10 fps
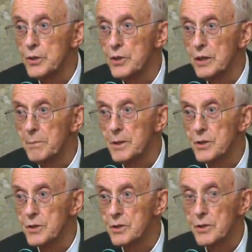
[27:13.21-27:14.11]
and
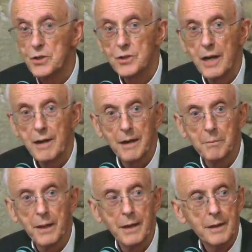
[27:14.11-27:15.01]
demons that are
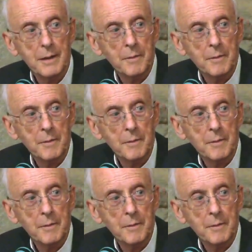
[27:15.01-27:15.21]
assailing me